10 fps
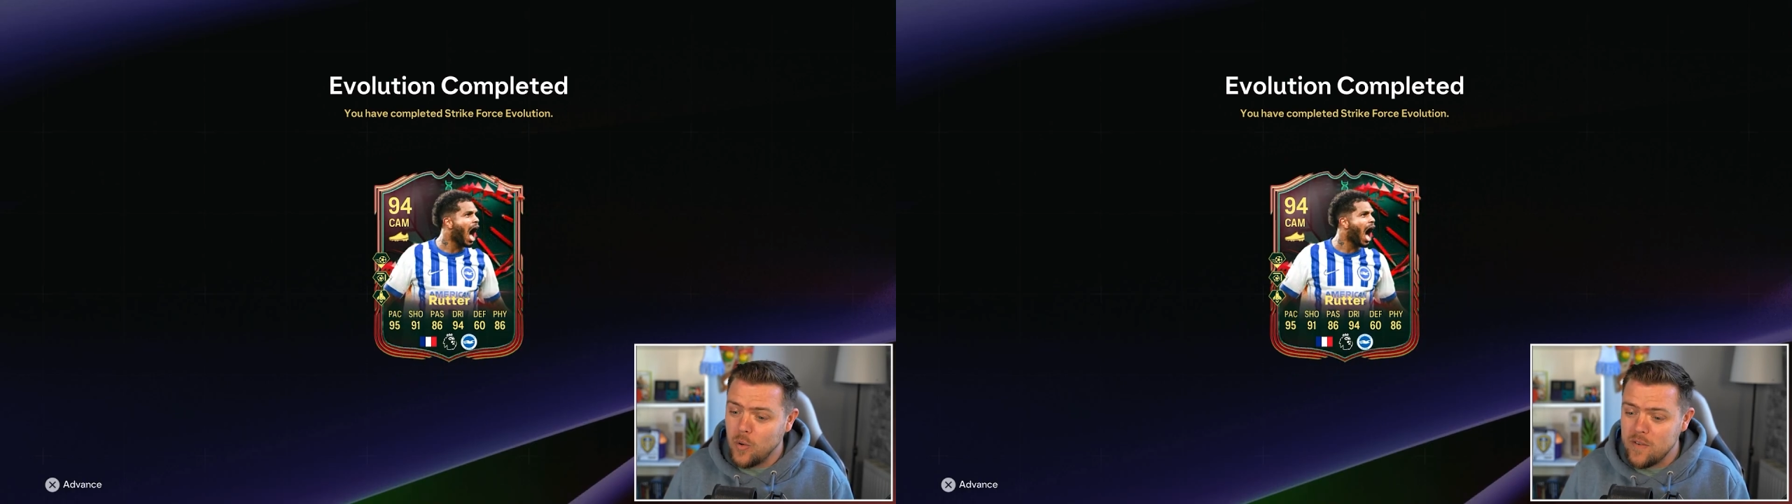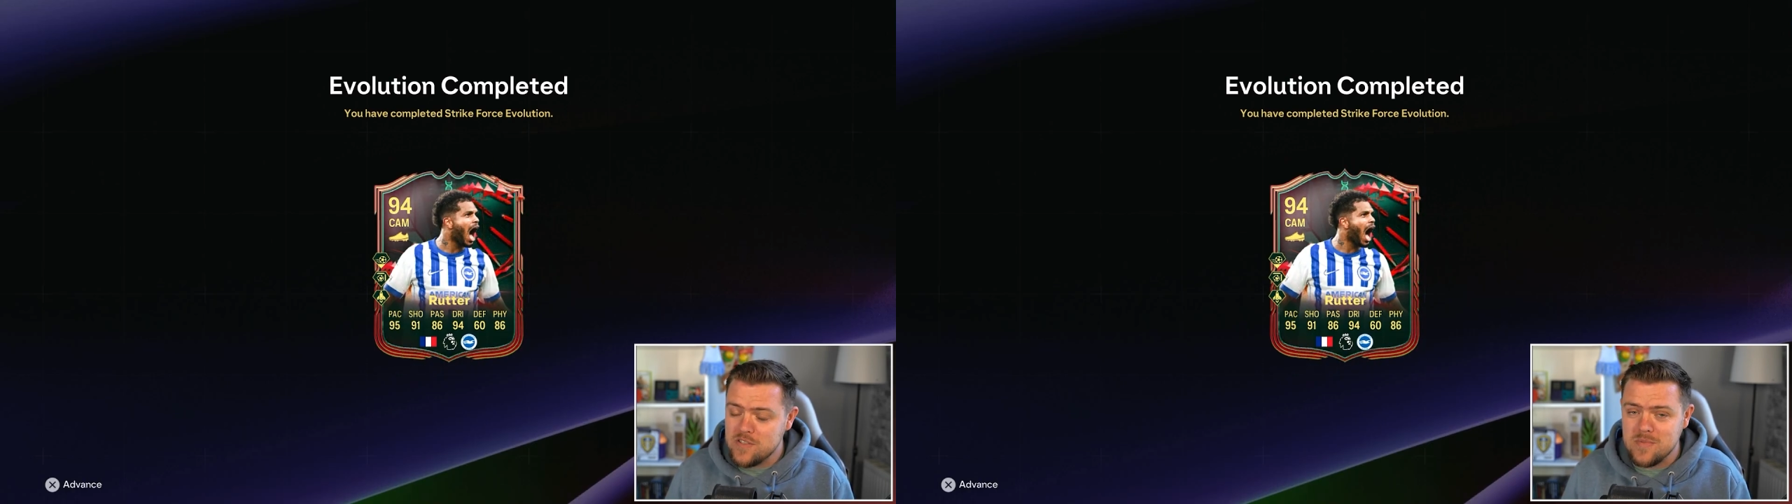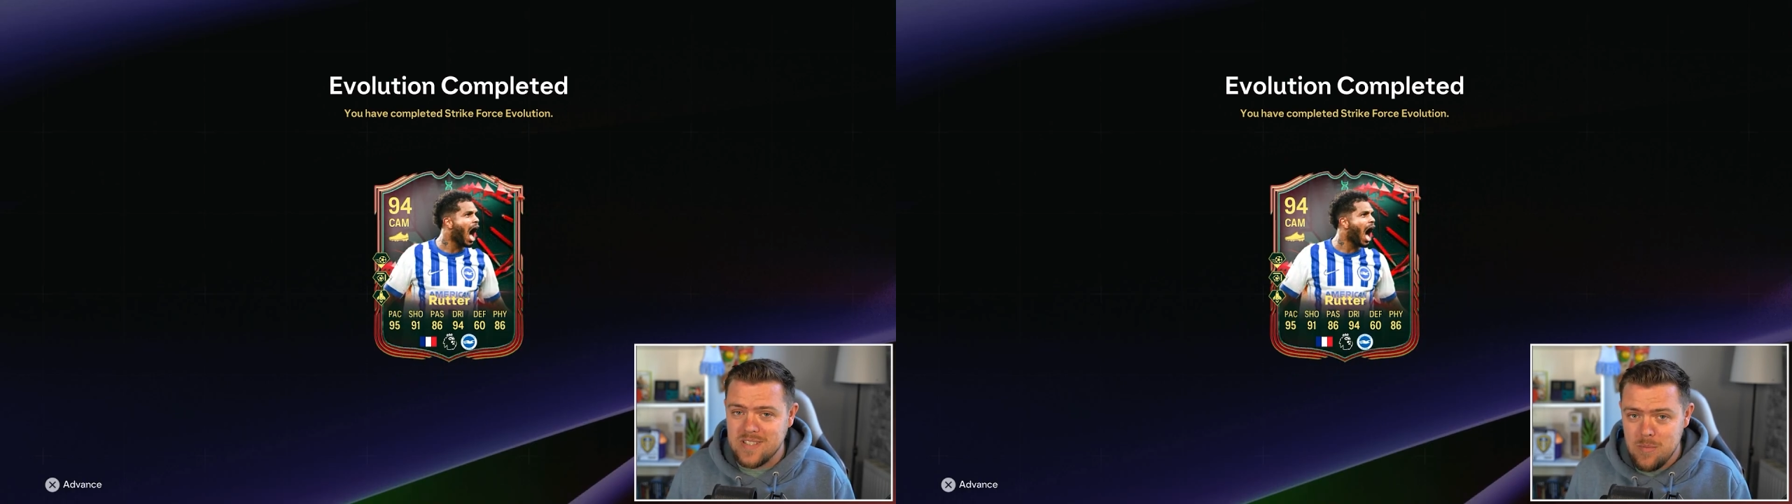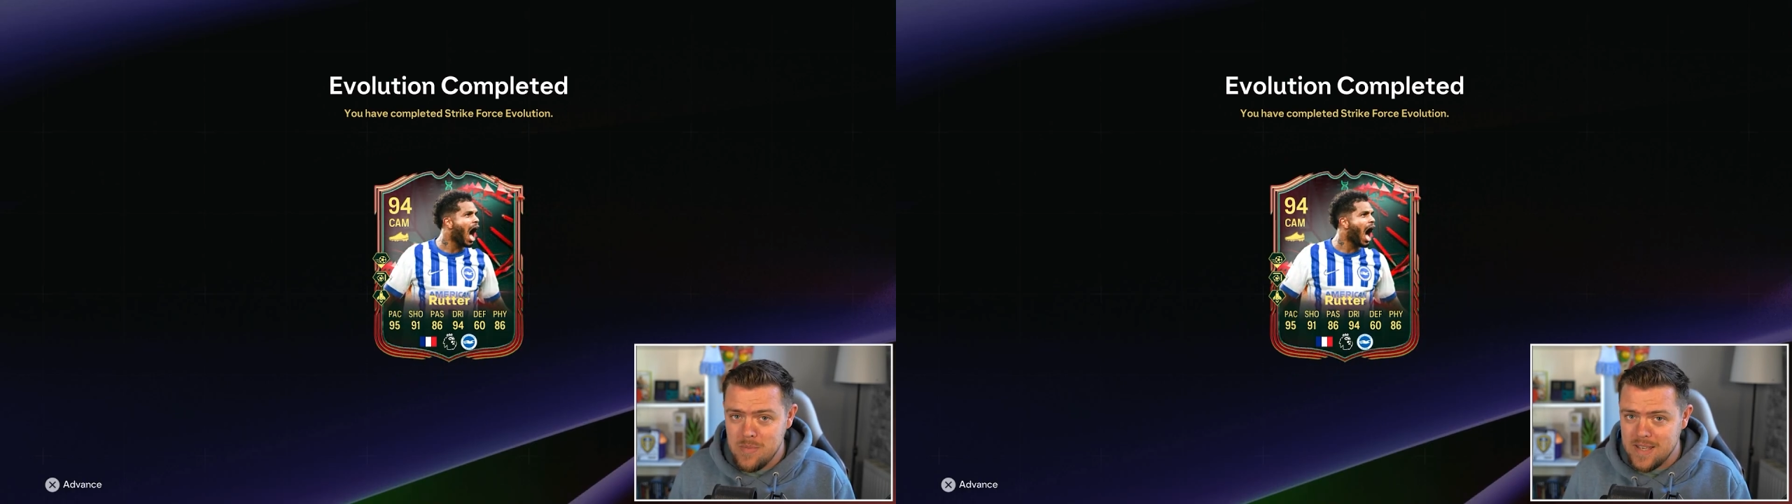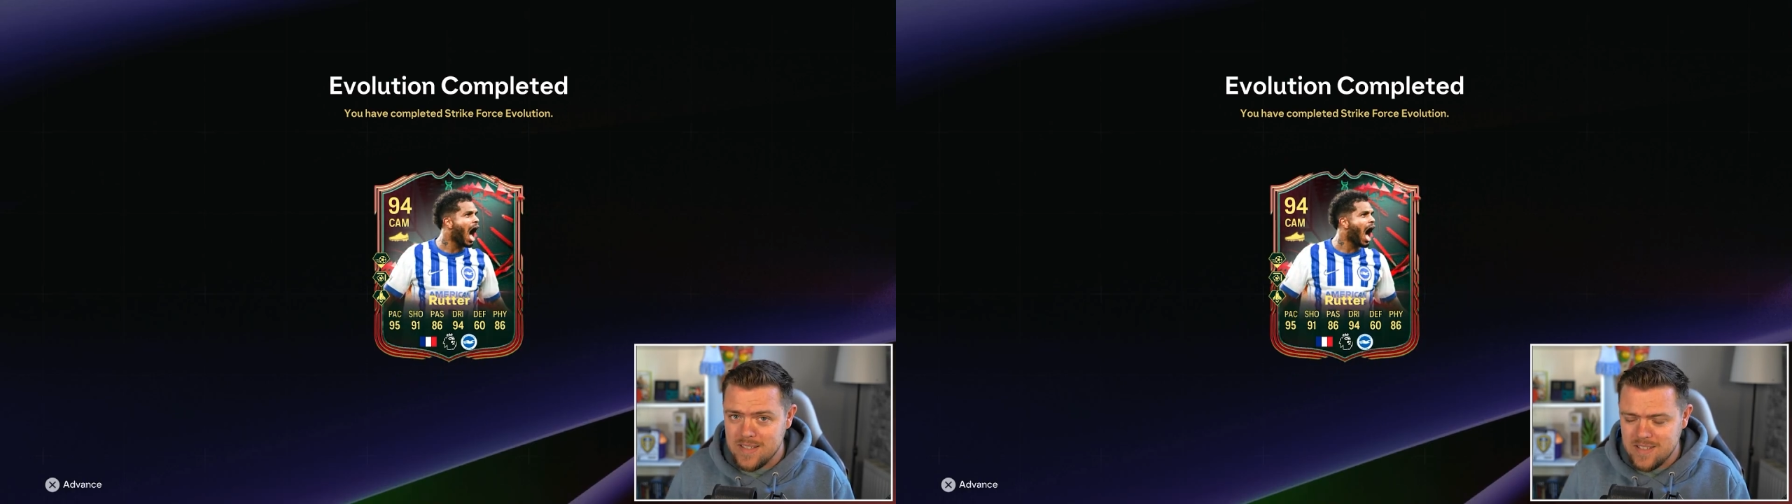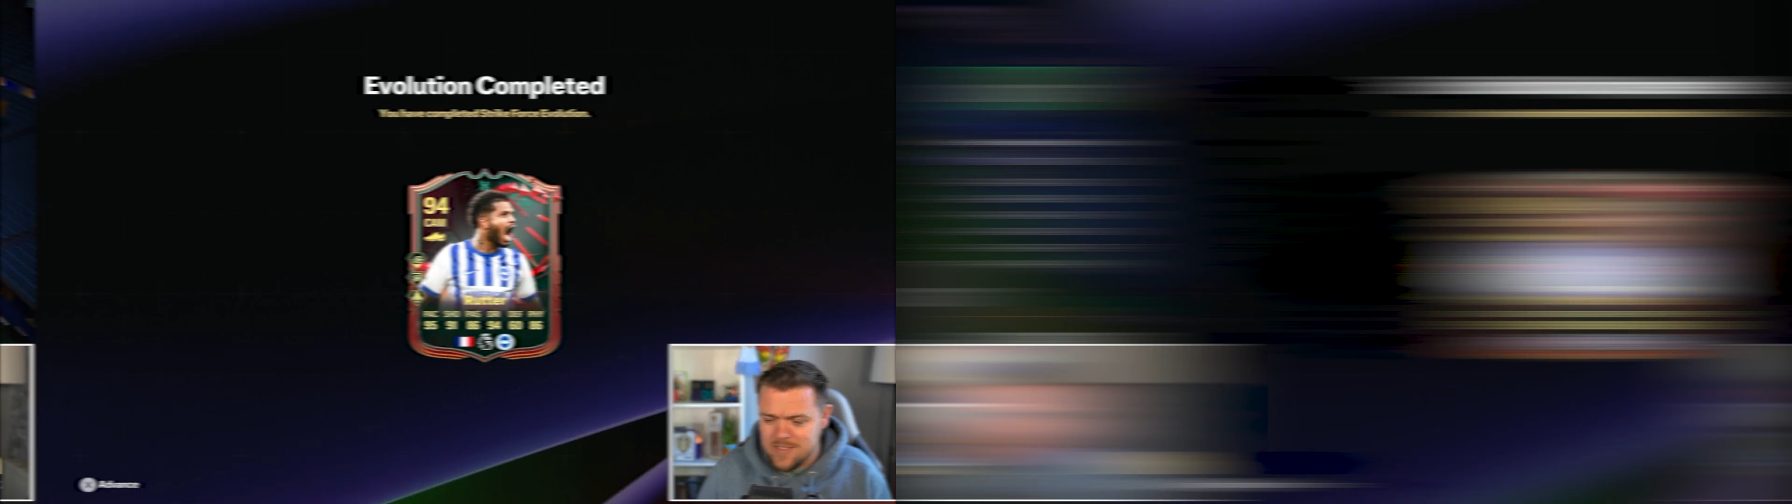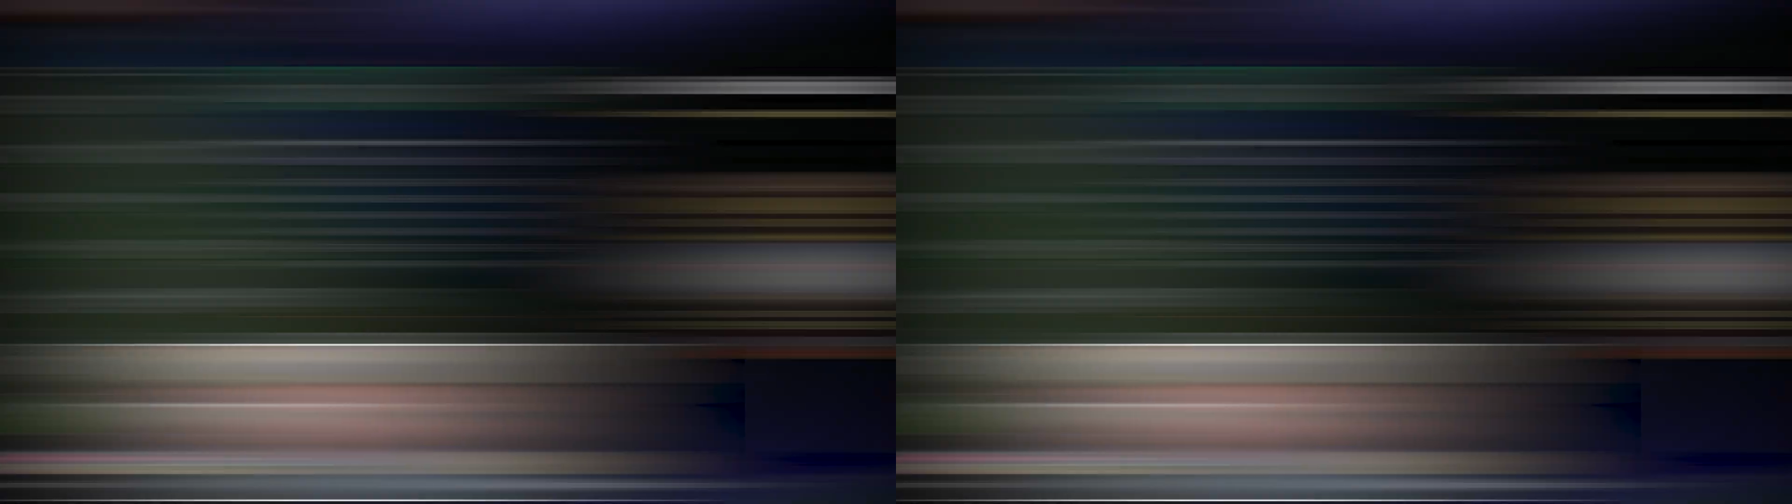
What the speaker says: with some teammates.